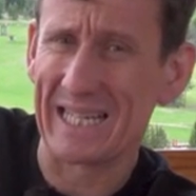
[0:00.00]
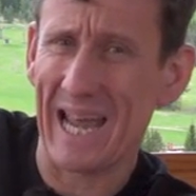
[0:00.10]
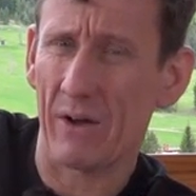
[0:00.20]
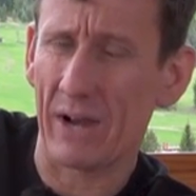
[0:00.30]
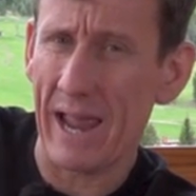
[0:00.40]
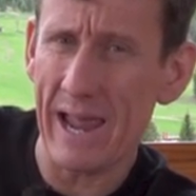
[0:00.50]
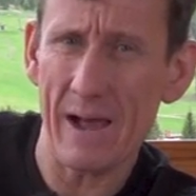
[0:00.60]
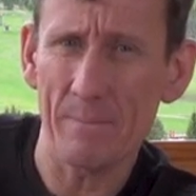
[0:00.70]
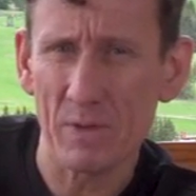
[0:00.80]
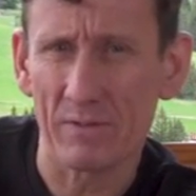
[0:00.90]
down
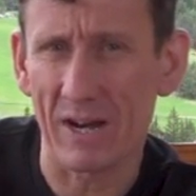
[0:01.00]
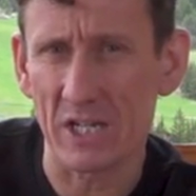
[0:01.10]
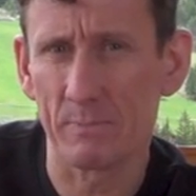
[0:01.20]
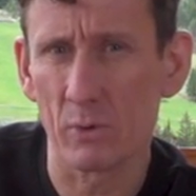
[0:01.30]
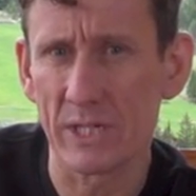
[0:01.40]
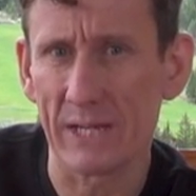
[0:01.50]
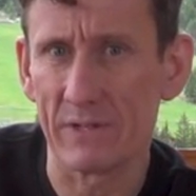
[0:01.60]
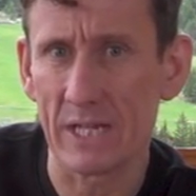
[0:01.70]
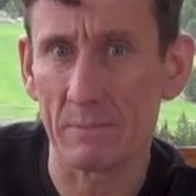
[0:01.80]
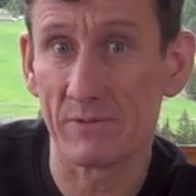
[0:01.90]
here for our
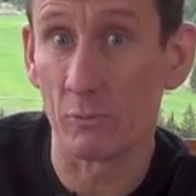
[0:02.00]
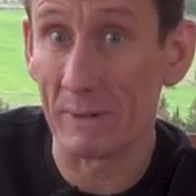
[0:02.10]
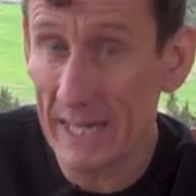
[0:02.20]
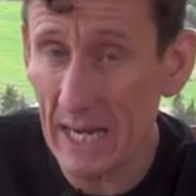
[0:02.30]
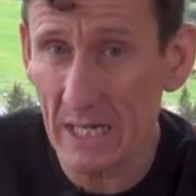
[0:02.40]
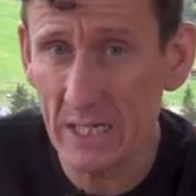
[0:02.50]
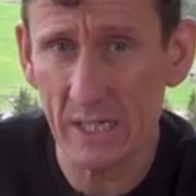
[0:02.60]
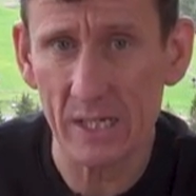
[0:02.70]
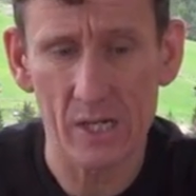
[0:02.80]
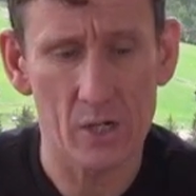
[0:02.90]
sportive tips for
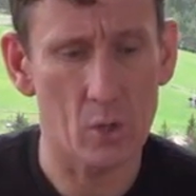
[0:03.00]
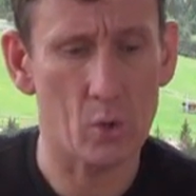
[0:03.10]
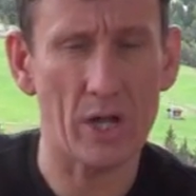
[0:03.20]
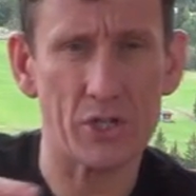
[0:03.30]
beginners, or